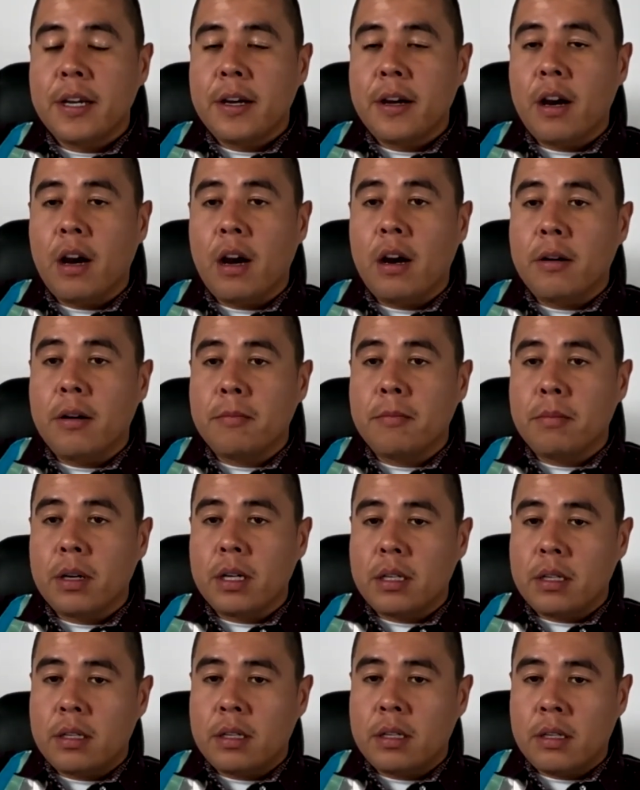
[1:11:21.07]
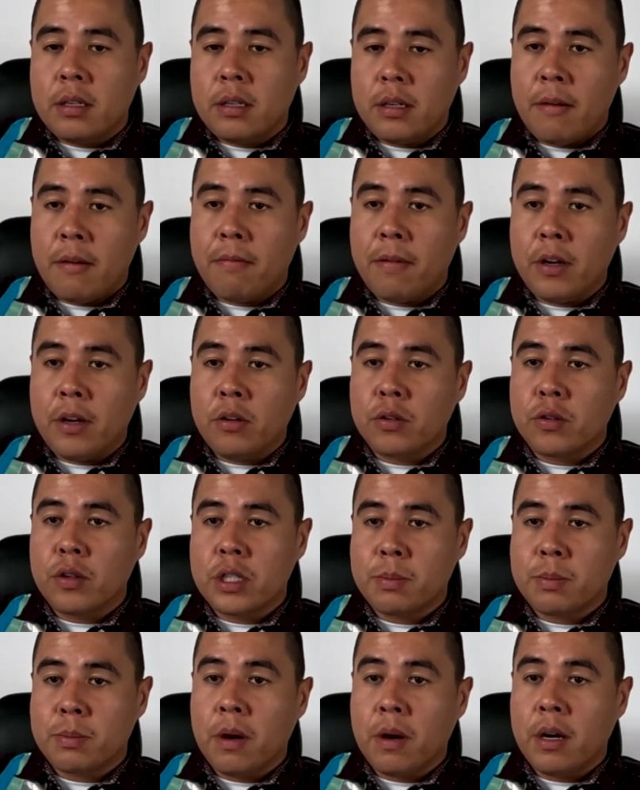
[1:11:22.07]
But if I don't
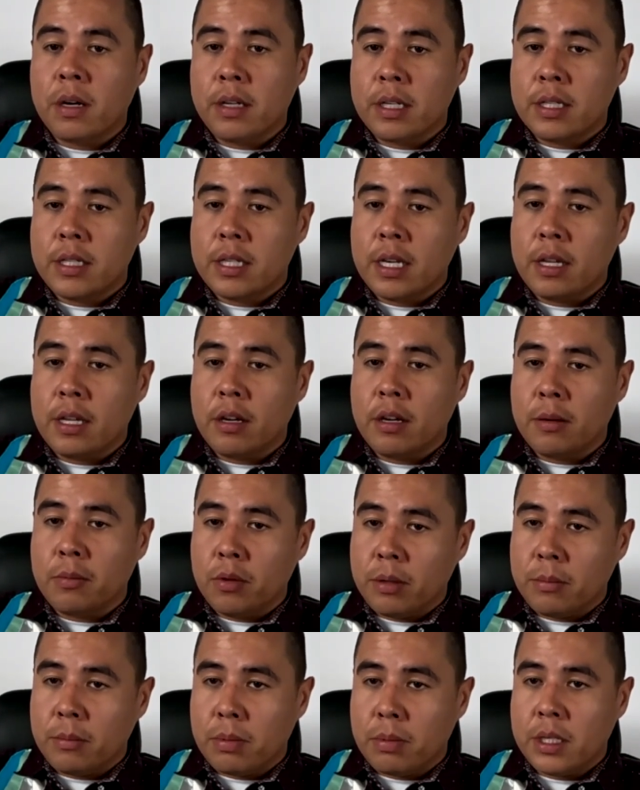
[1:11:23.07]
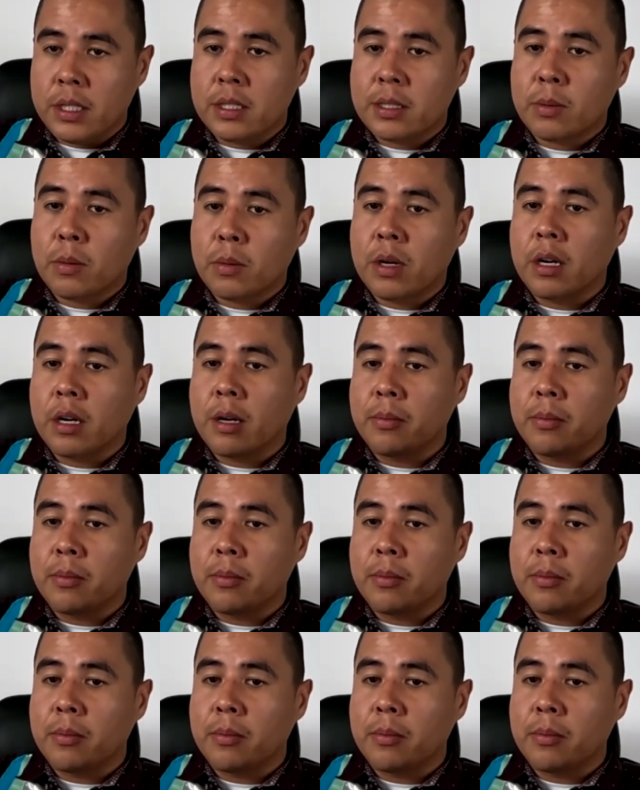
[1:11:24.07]
respond, it's either I'm doing police work,